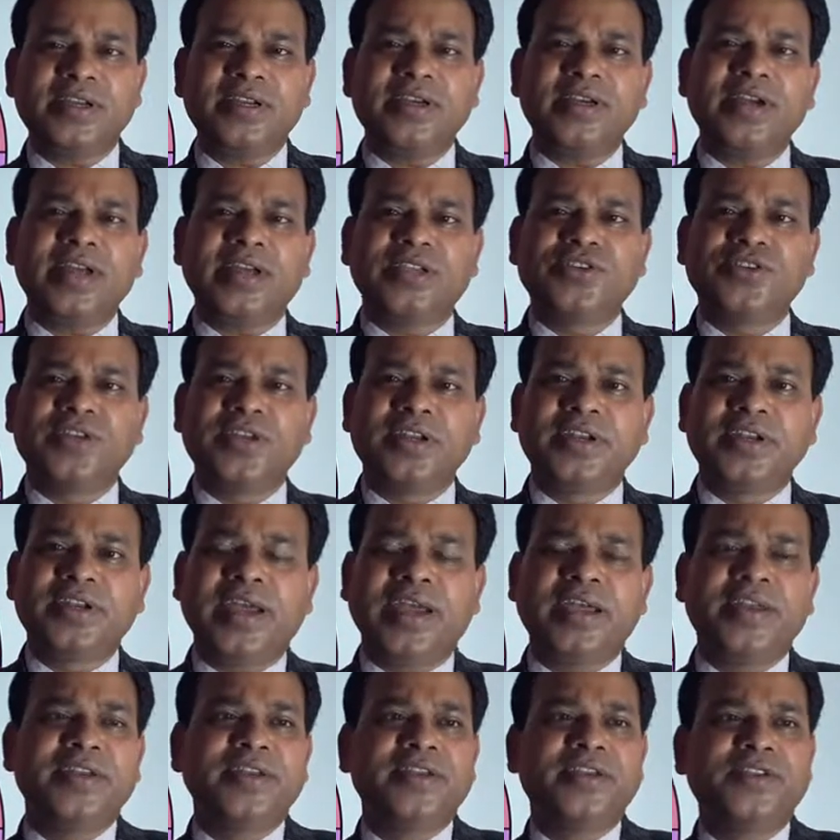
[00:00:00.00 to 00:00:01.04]
are actually
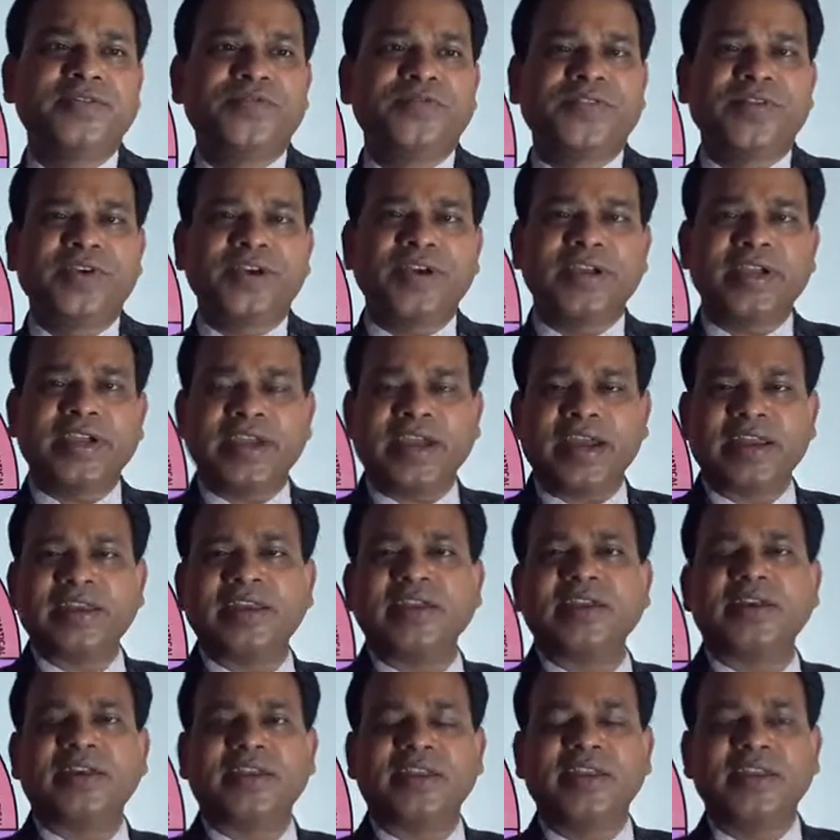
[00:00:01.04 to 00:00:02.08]
9 different
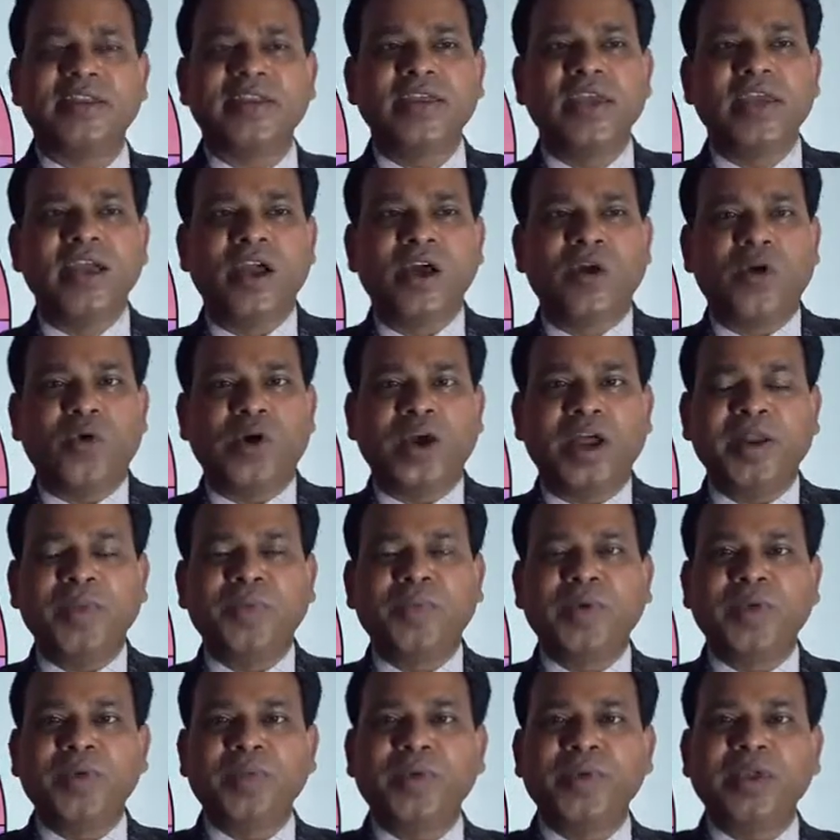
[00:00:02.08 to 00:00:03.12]
category where
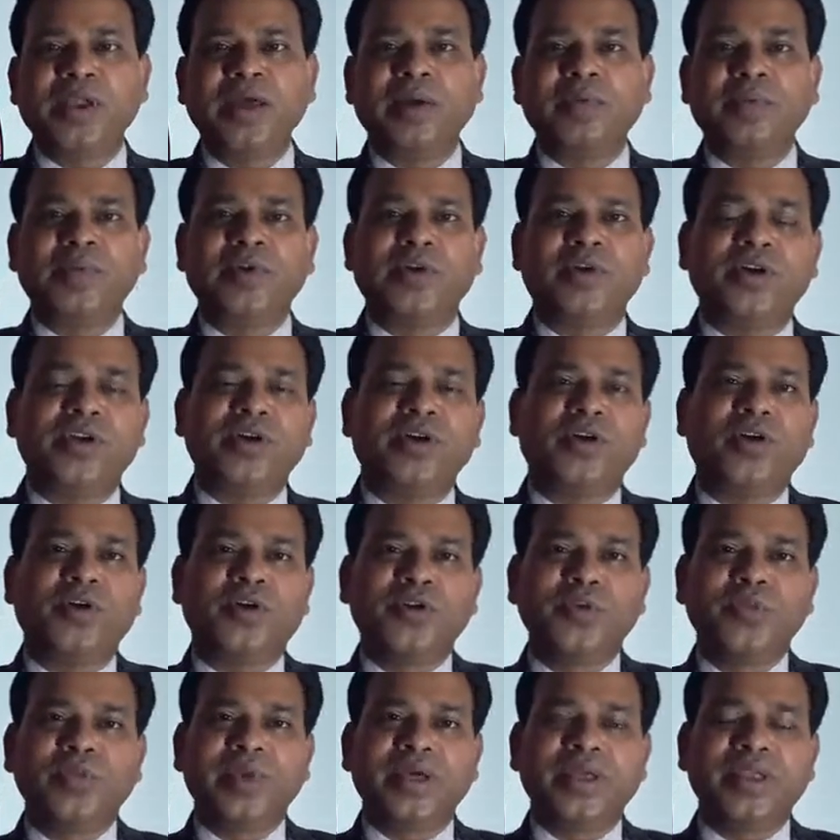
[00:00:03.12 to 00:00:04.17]
people have got
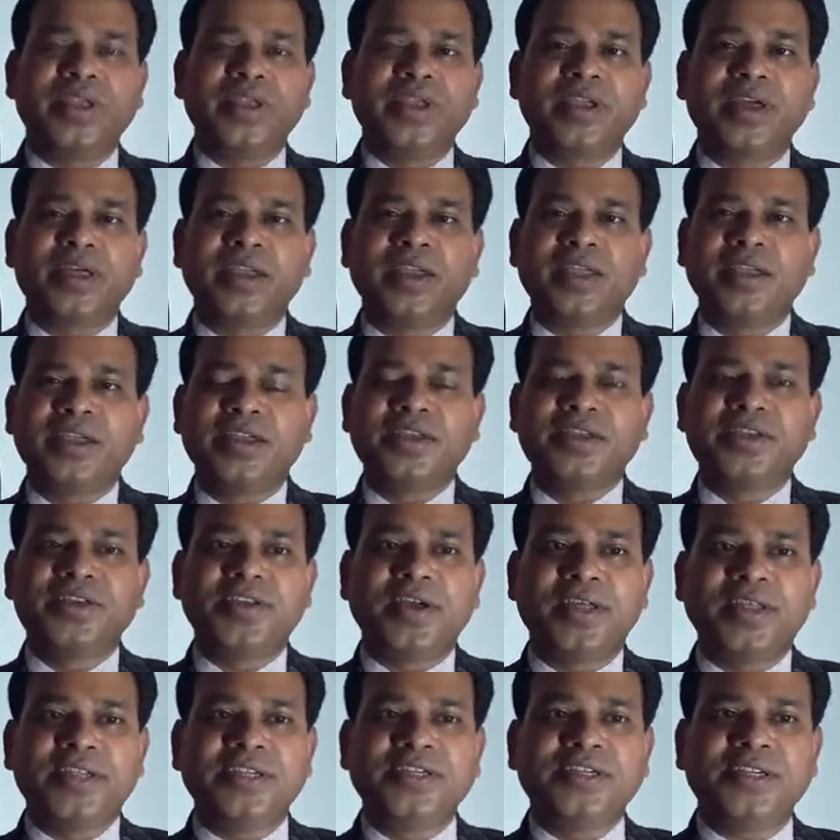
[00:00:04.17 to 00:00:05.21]
automatical
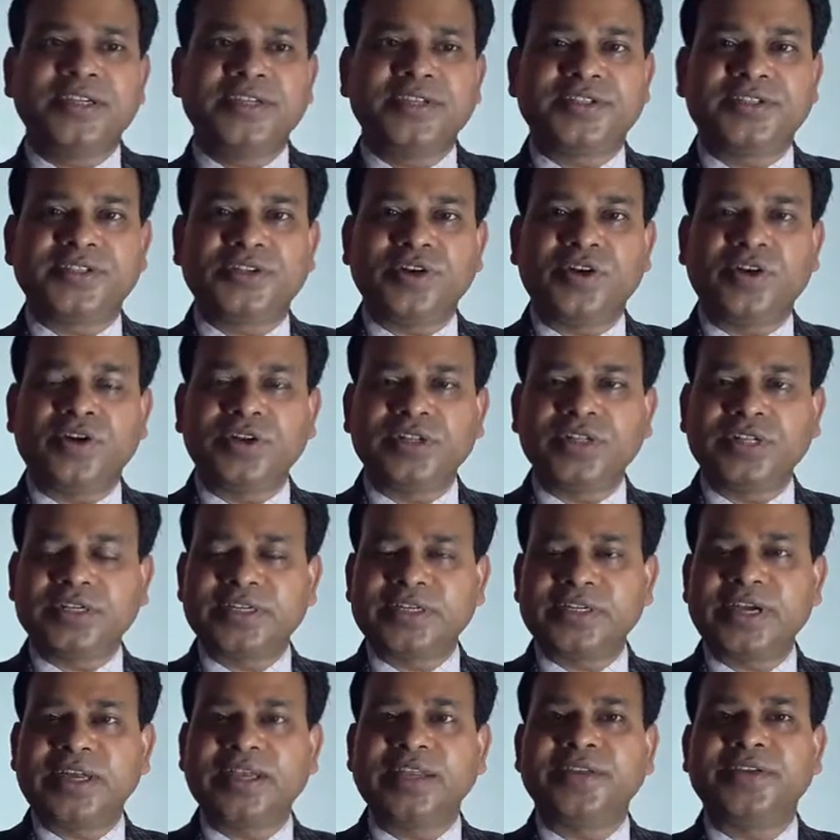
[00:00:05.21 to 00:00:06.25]
intelligence or the
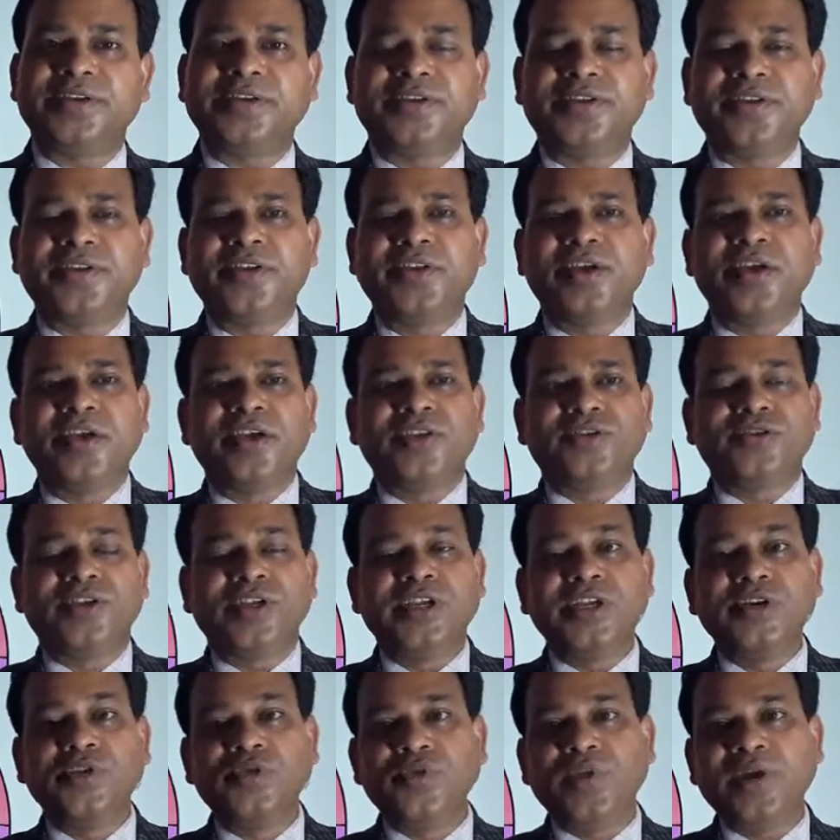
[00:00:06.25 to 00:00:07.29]
talent. So
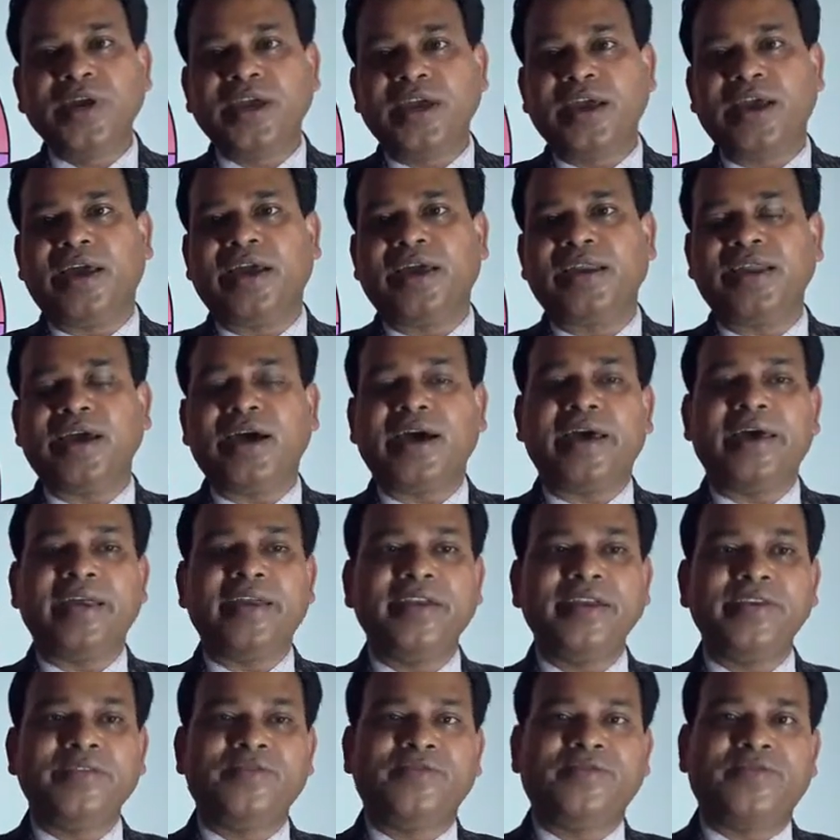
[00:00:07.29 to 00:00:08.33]
you can
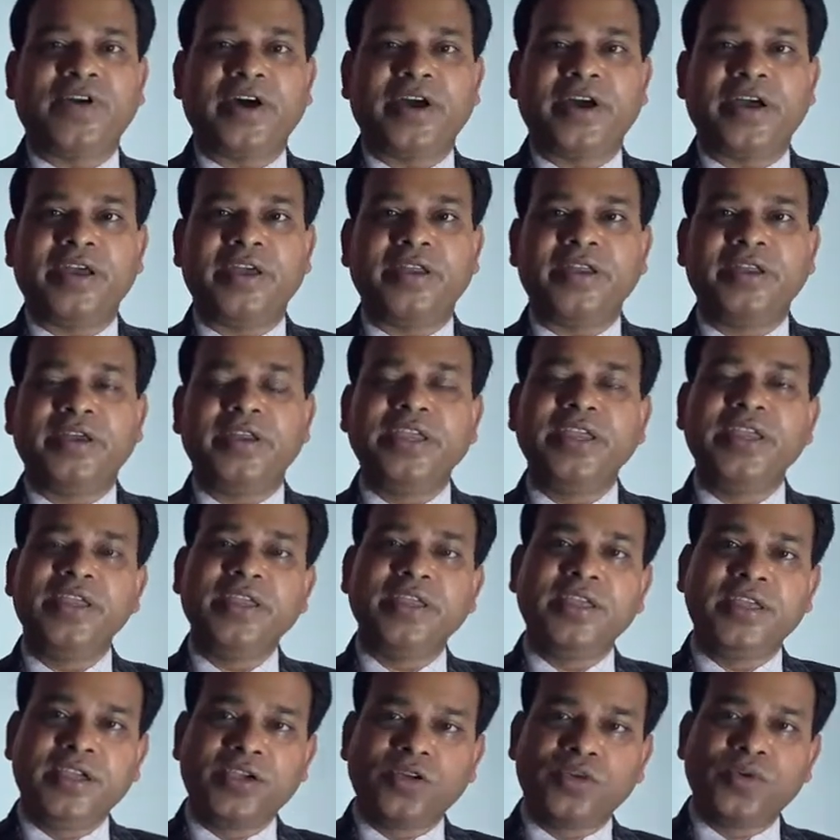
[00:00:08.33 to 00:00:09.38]
identify
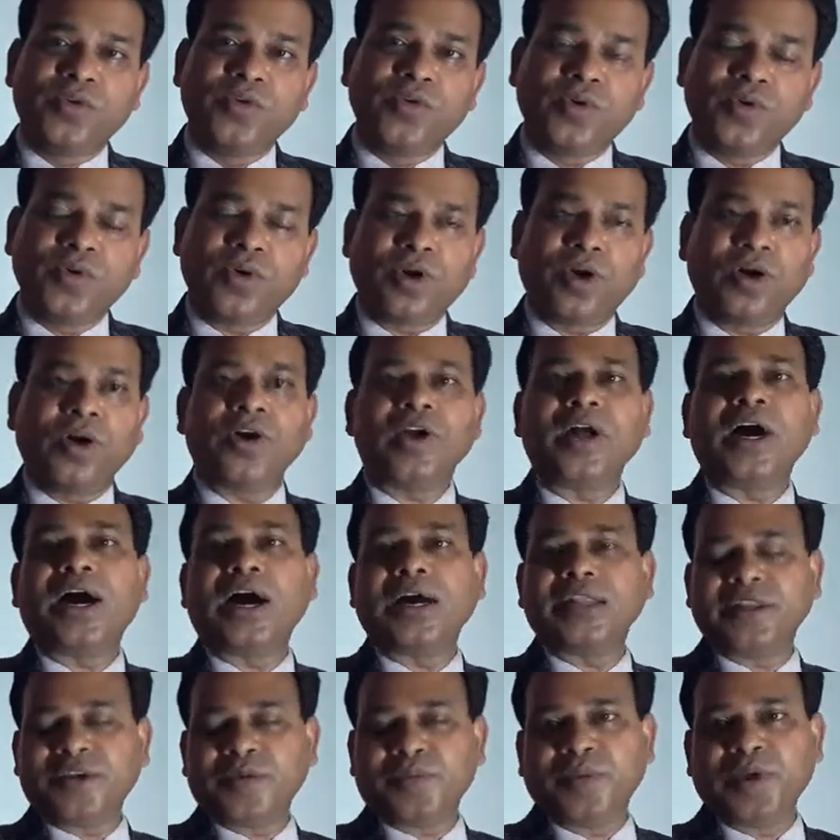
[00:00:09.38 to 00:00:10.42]
in you or
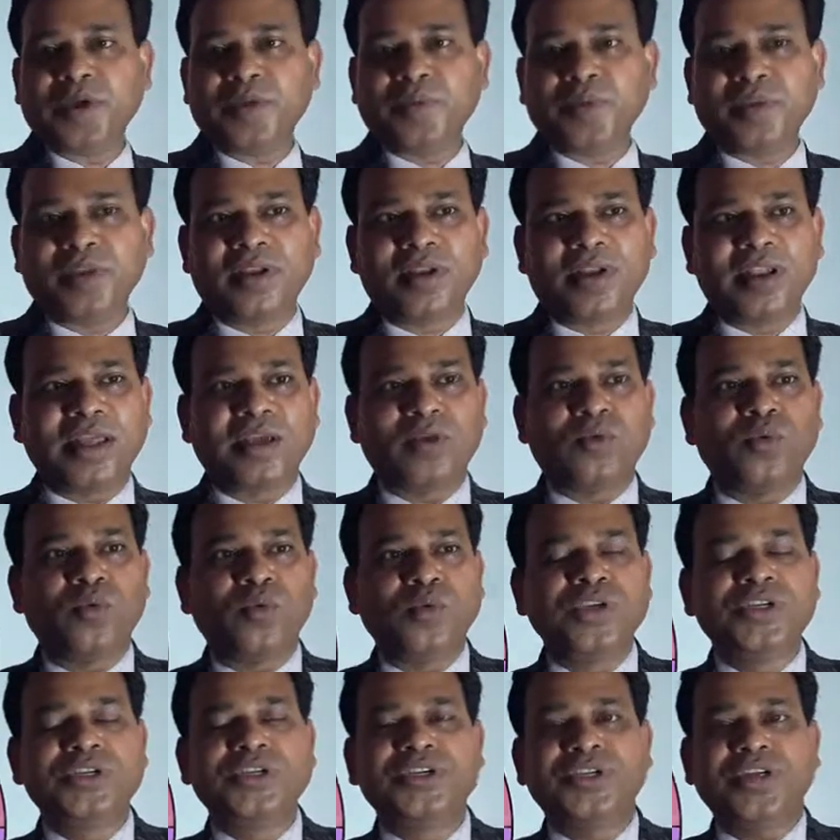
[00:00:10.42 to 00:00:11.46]
other people like
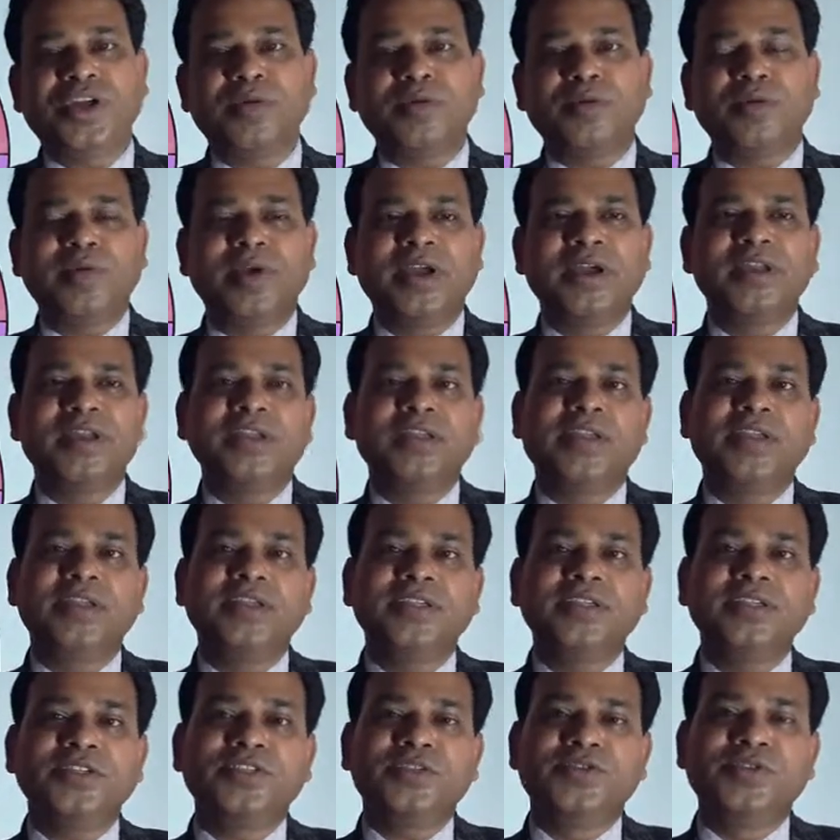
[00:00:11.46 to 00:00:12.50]
which type of
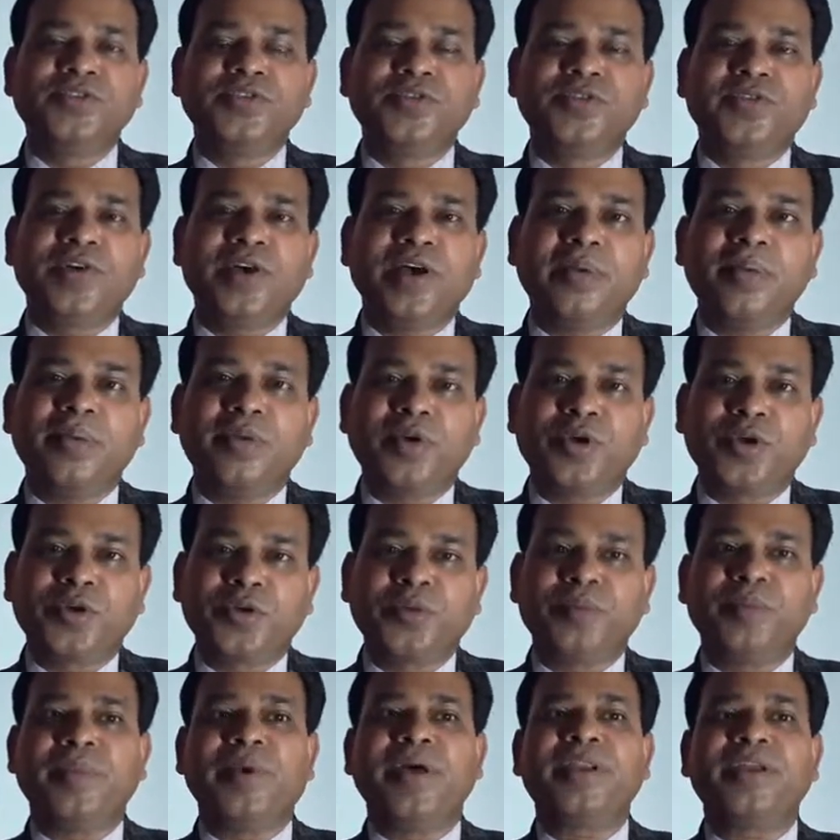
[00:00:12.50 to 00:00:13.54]
intelligence do you have
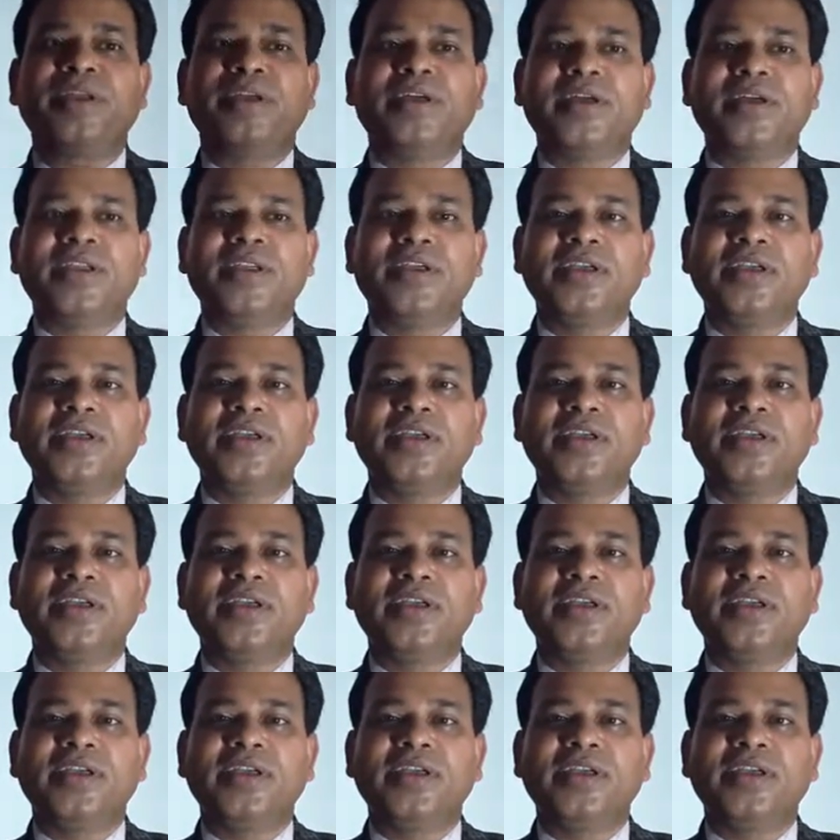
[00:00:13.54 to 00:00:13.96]
automatically.